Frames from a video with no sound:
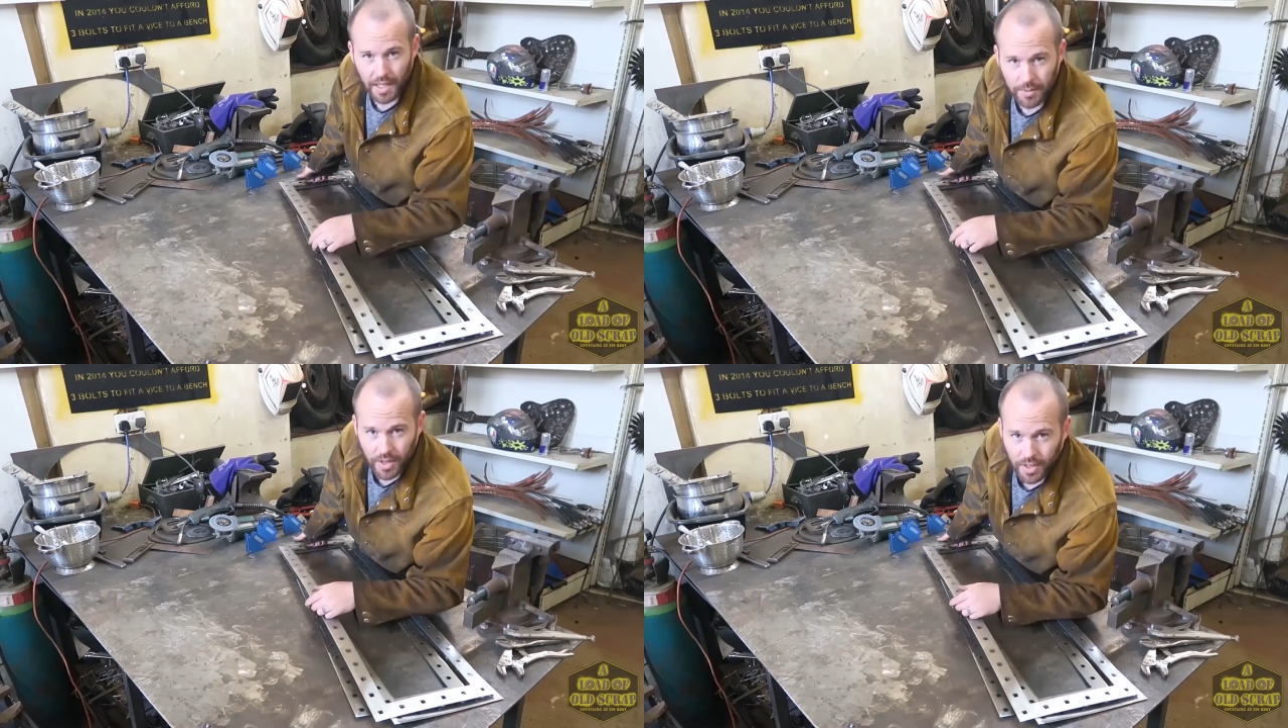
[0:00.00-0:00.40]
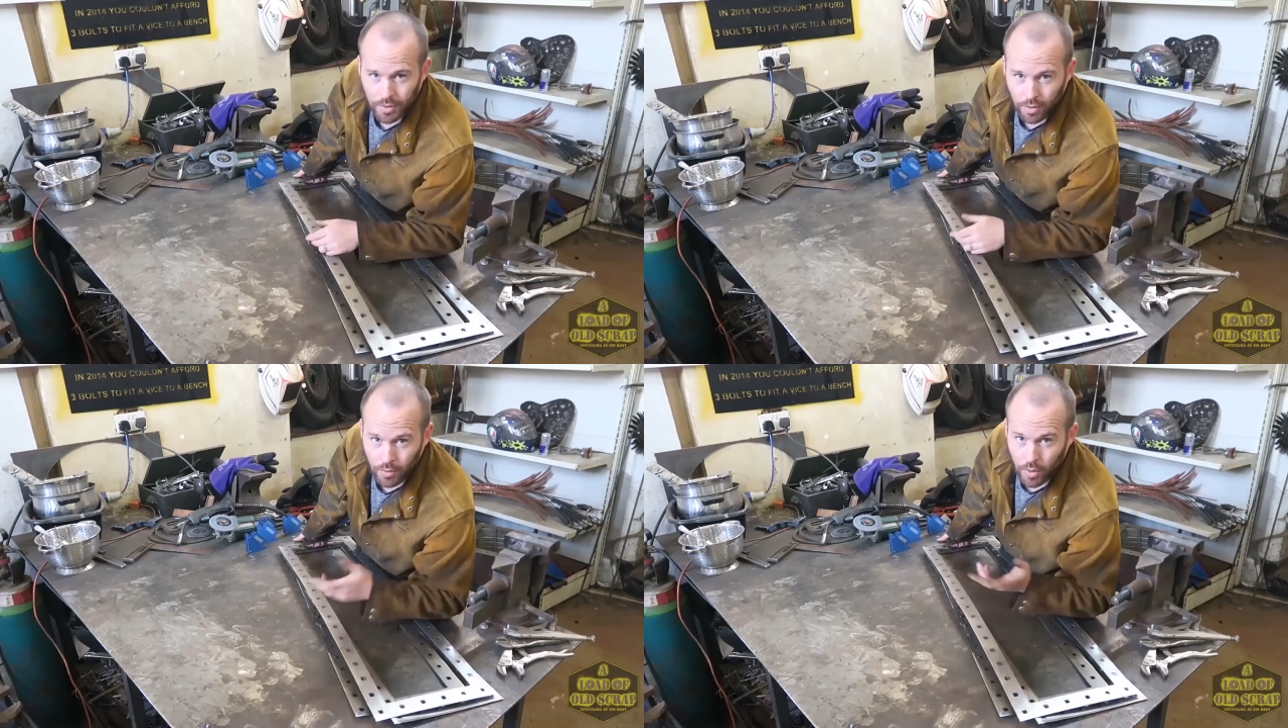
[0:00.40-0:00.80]
plasma
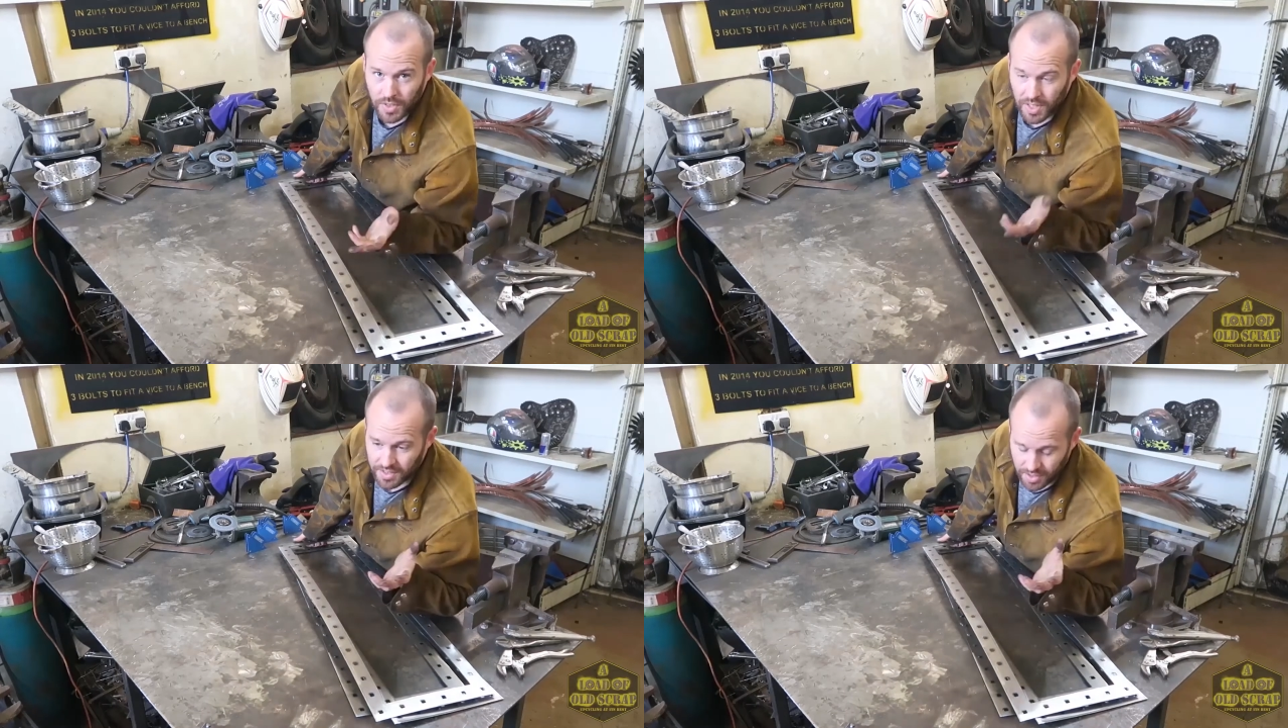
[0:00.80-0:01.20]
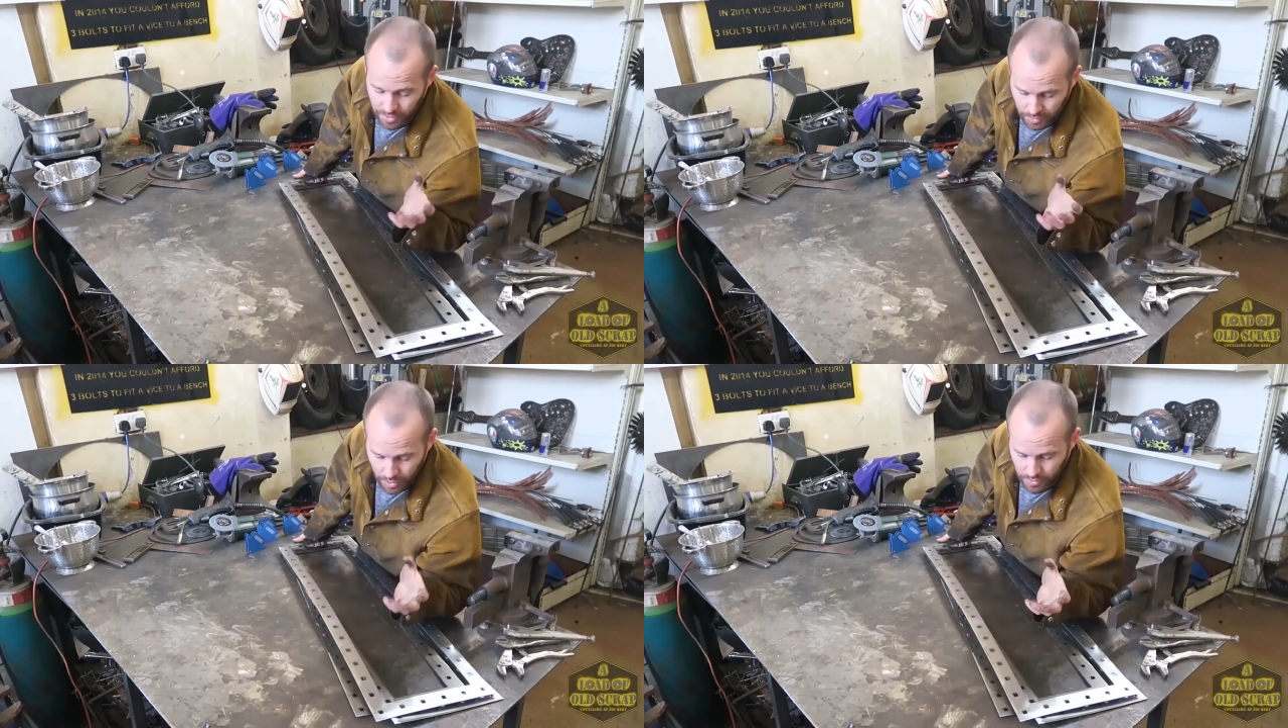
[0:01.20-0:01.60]
cutter on the wrong setting, so
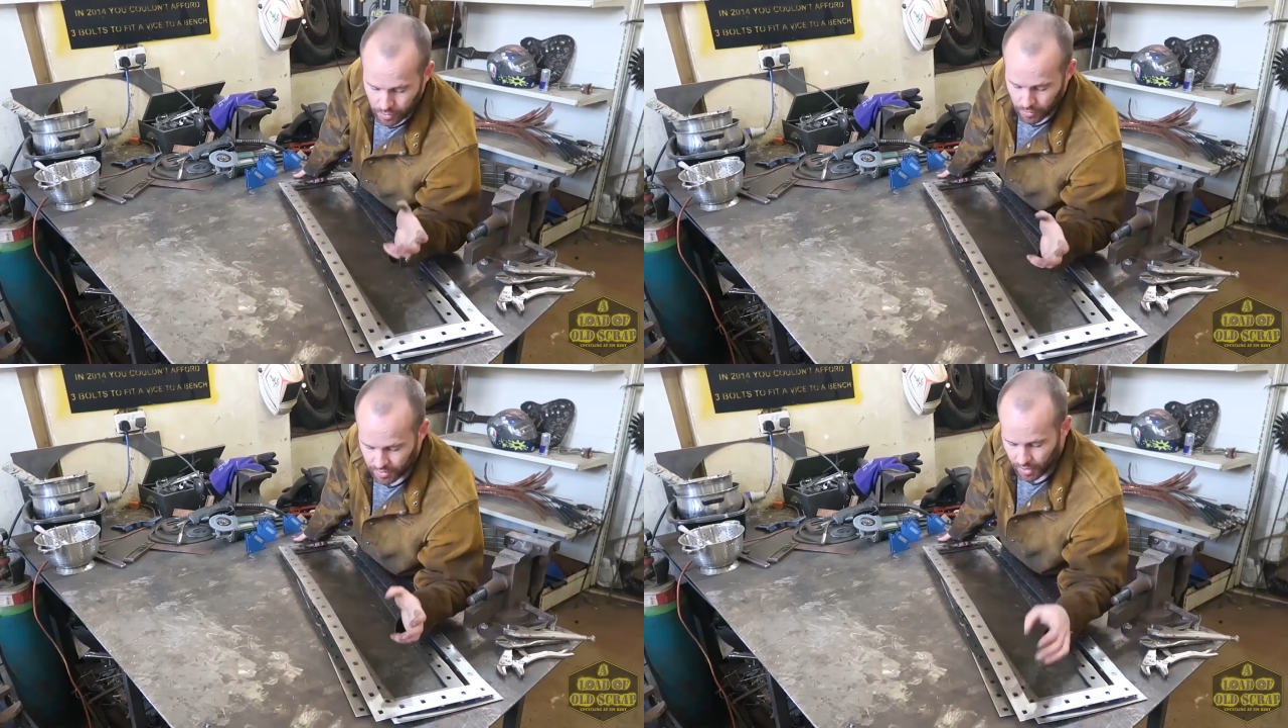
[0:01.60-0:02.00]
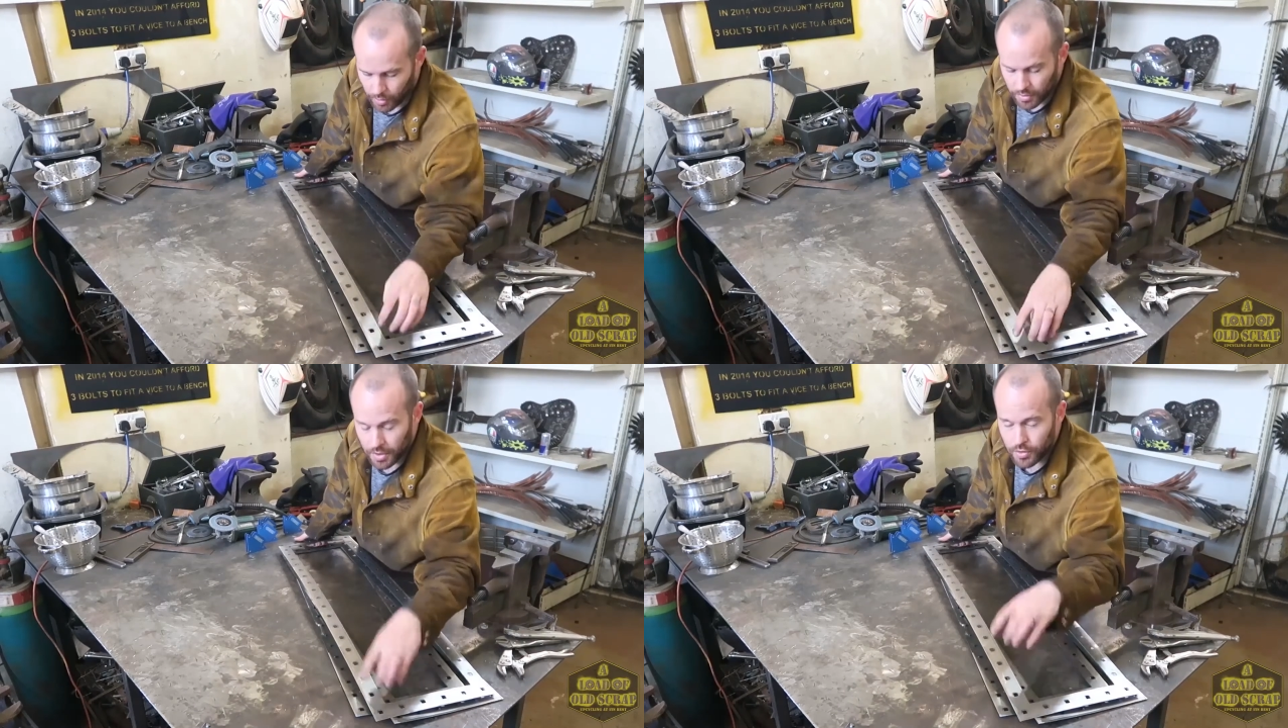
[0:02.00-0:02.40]
it was going too
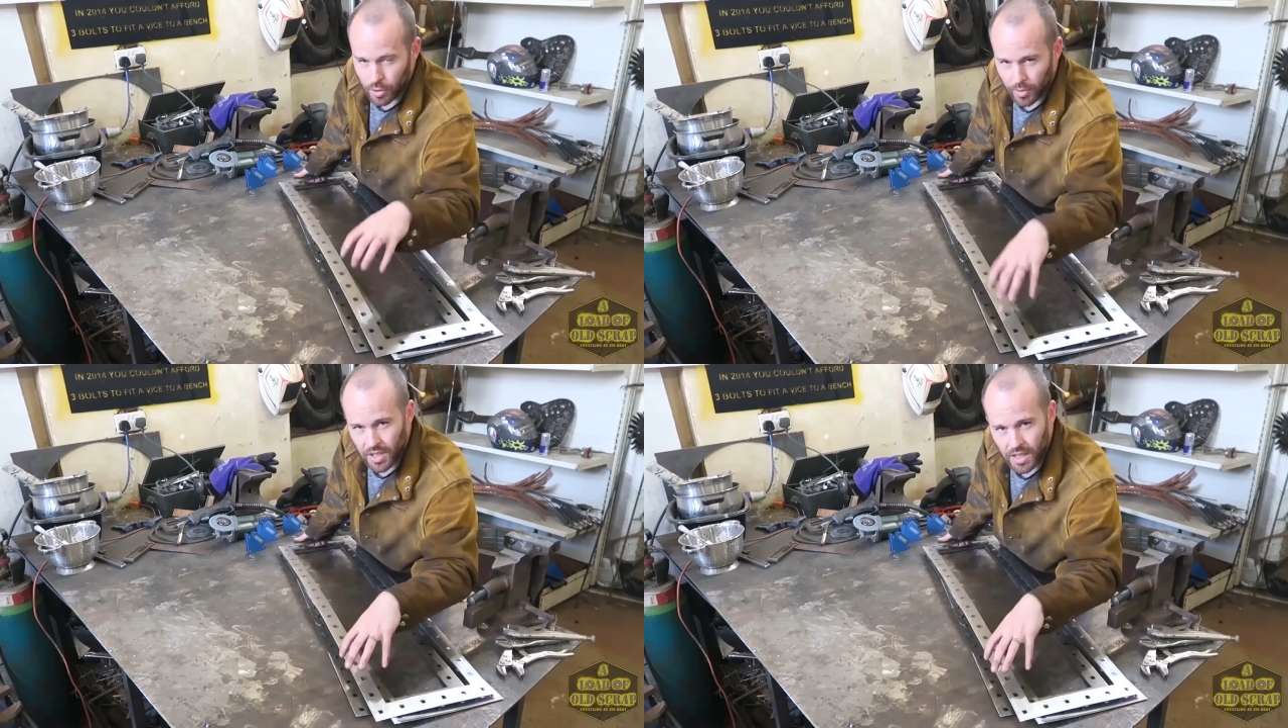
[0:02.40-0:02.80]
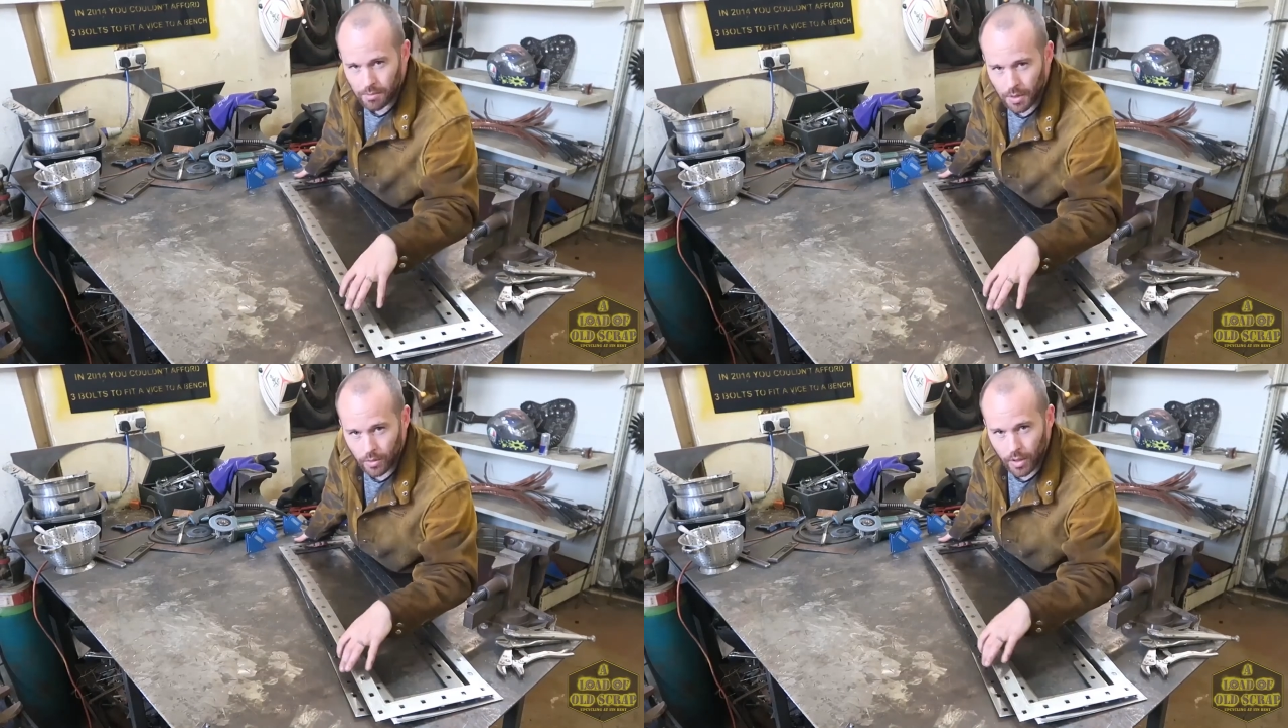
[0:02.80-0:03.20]
slow. So too much
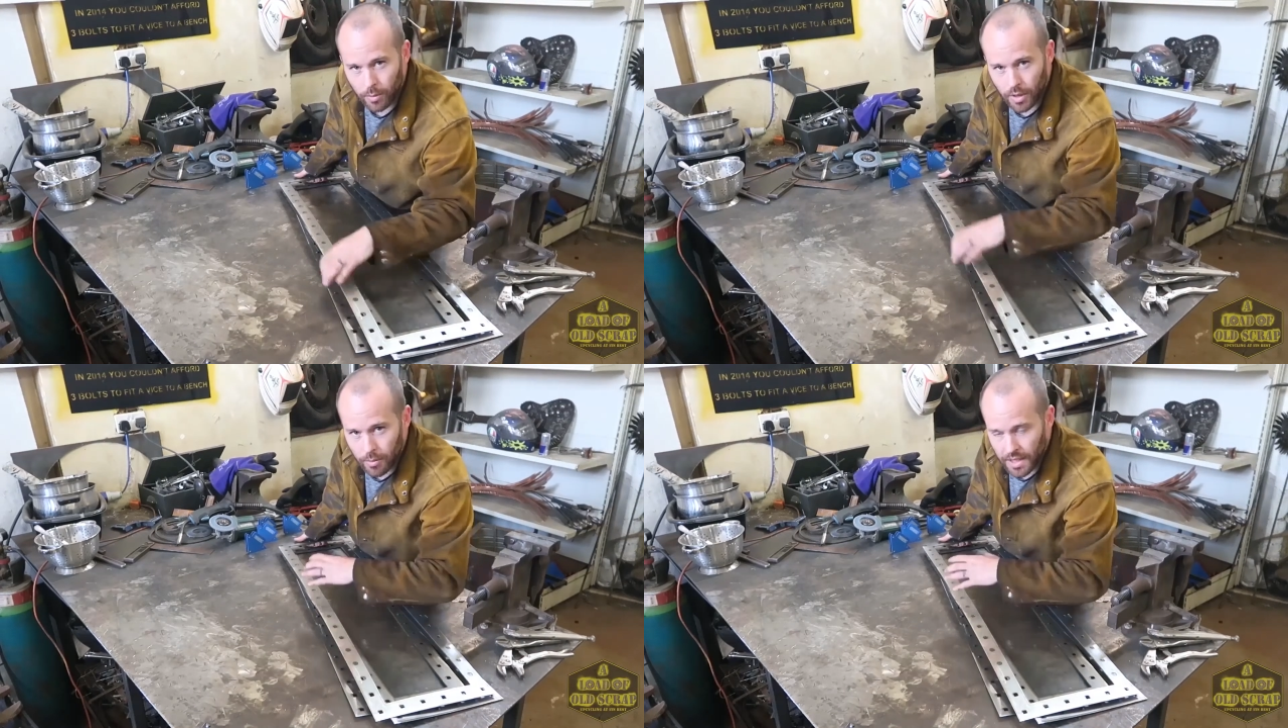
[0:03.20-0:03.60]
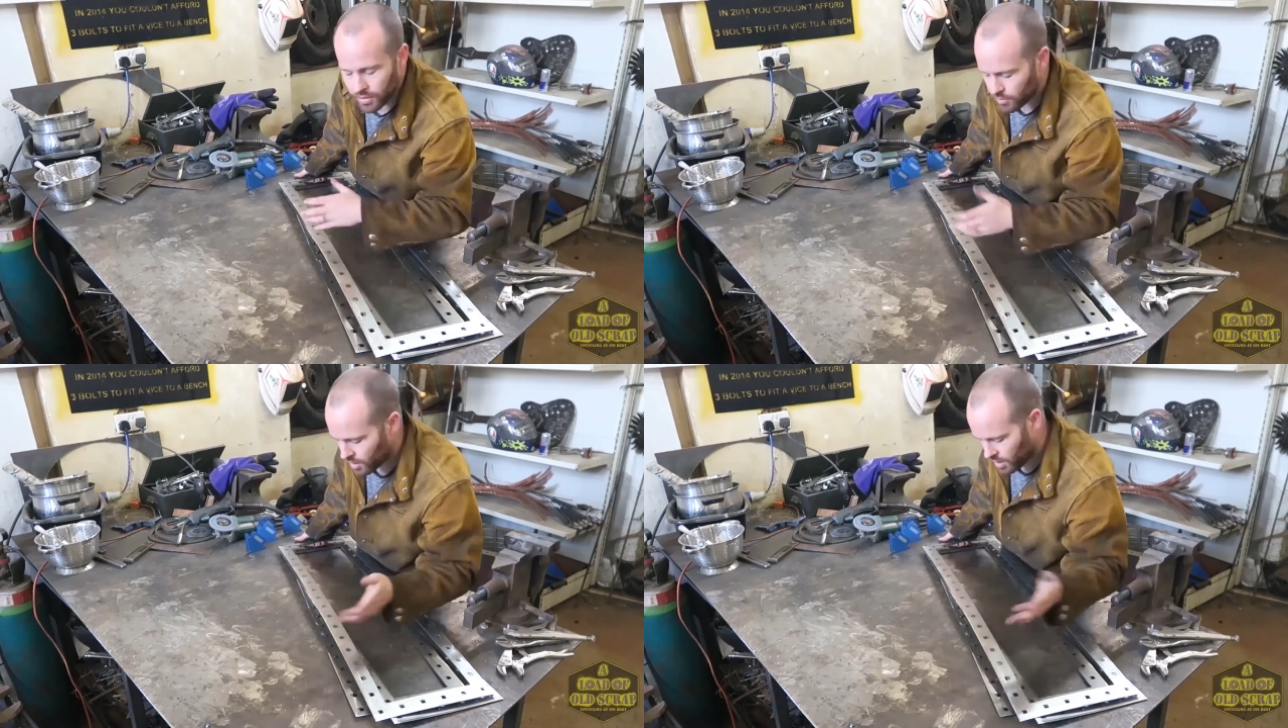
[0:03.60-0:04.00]
heat build up in the
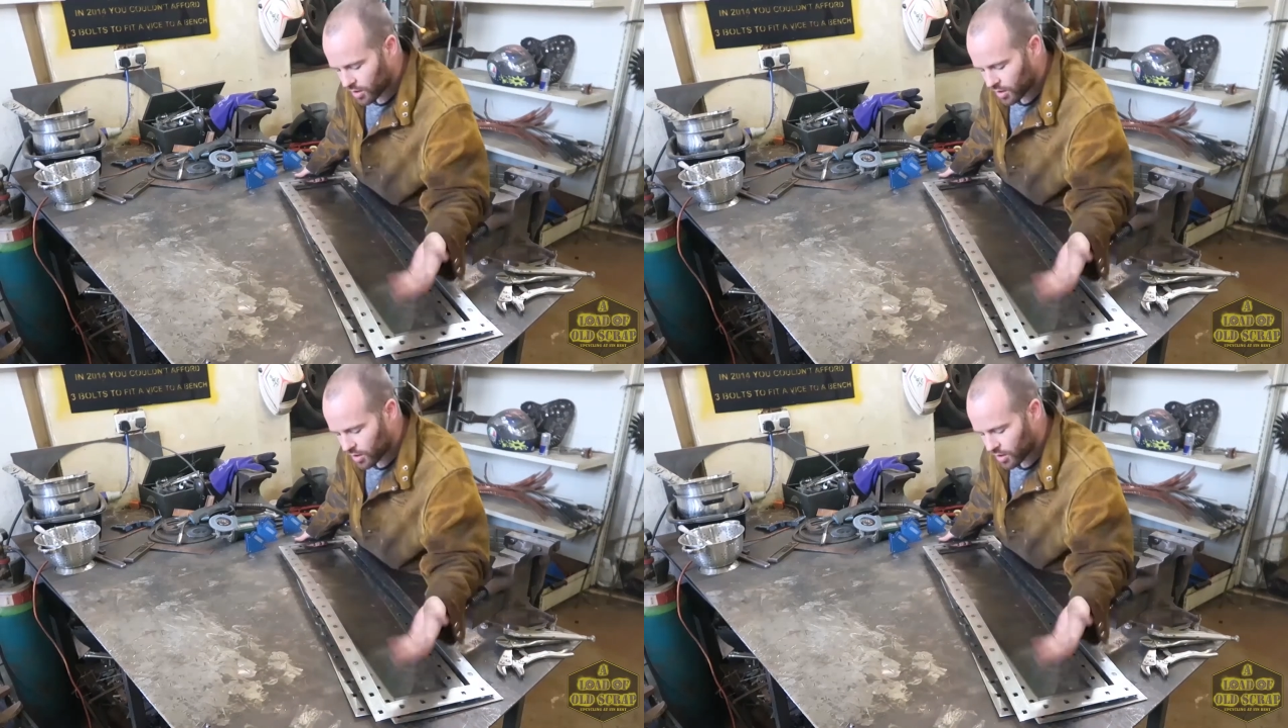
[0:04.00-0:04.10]
metal